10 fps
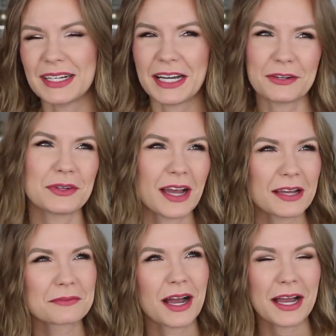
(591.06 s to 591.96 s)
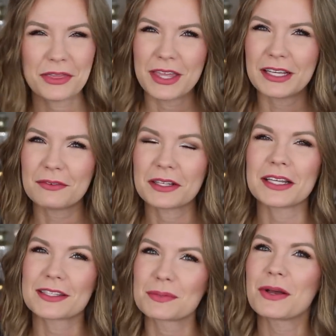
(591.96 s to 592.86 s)
I don't I I think of,
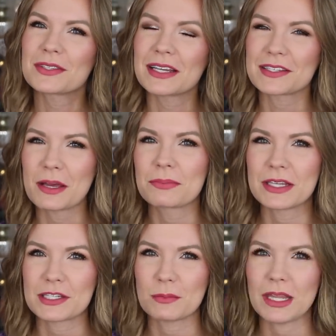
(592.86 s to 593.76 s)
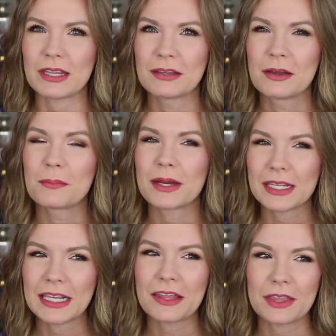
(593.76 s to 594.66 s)
it smells like something to me, but
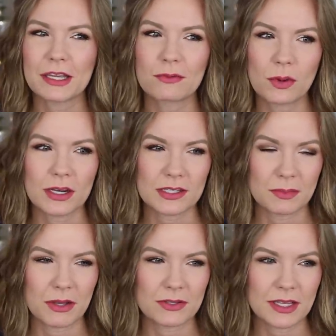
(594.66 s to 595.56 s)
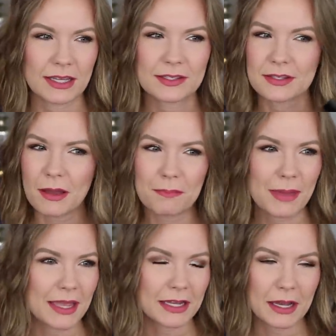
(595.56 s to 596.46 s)
I can't think of what it smells like. Some
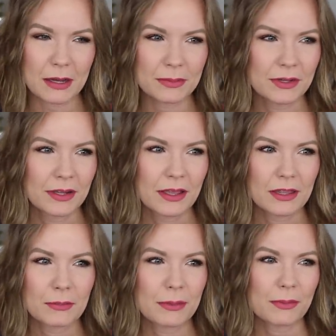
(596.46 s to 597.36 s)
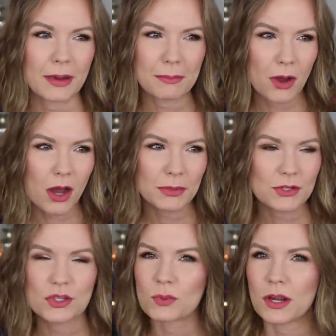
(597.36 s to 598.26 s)
makeup that maybe my mom
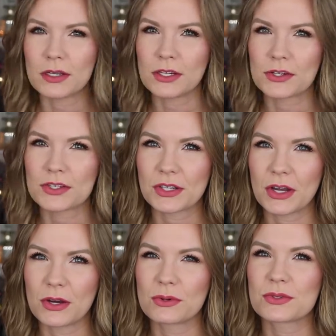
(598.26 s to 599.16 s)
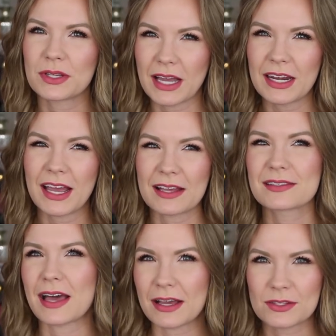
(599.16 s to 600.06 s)
used to wear years ago, so it kind of has
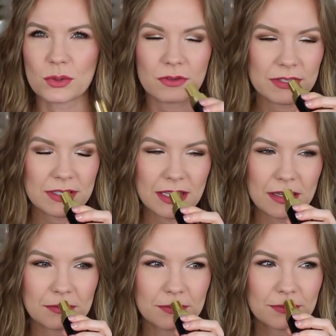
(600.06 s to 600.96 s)
that sort of a scent.